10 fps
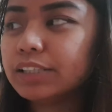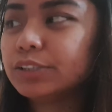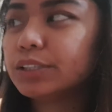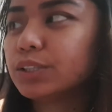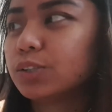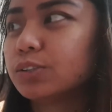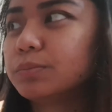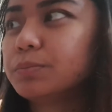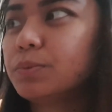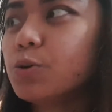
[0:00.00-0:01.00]
ano na
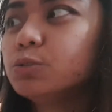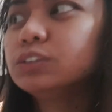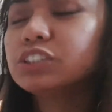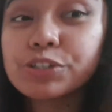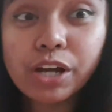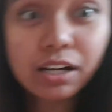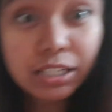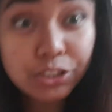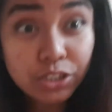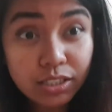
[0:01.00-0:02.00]
to, holder siya,
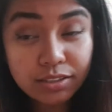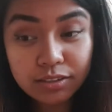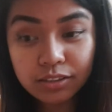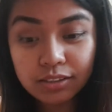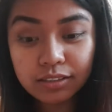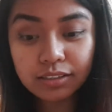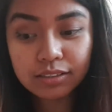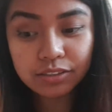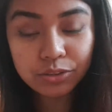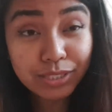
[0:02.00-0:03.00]
kitchen
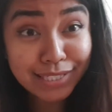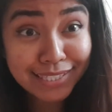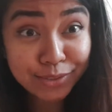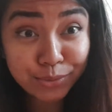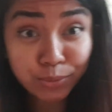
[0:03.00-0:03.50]
utensil